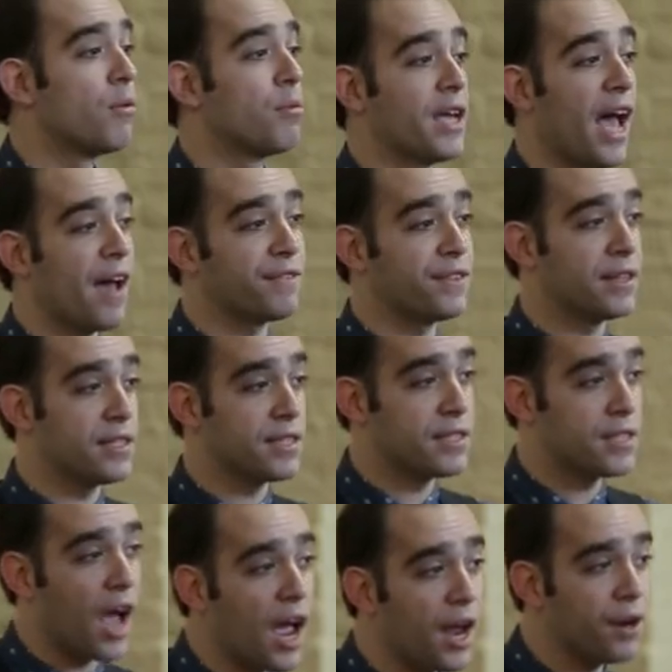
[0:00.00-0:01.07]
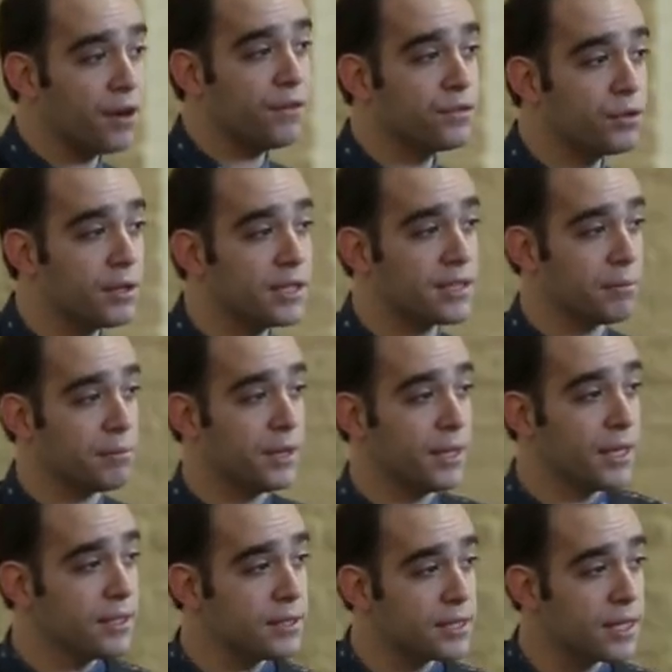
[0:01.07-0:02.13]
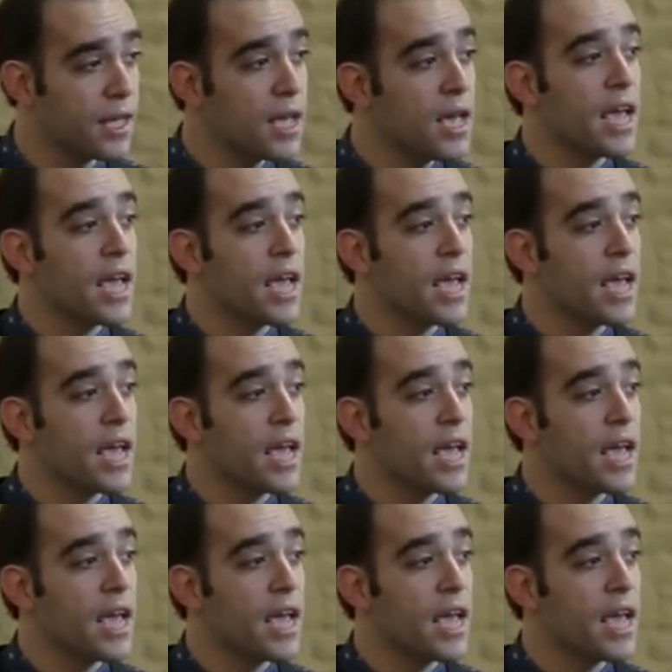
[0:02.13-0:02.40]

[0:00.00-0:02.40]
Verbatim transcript: We have the desire of doing something else,